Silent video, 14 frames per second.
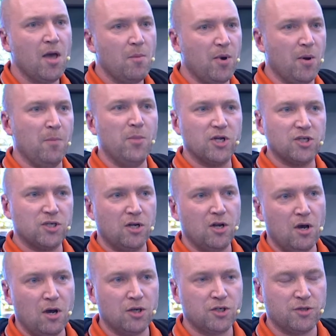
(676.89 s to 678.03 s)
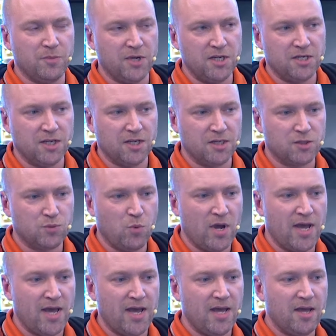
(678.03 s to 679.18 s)
but much larger meetings
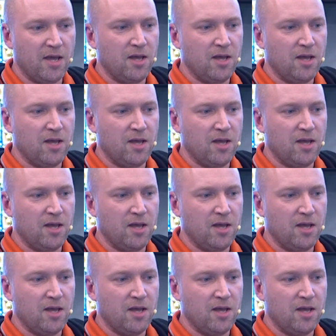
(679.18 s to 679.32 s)
where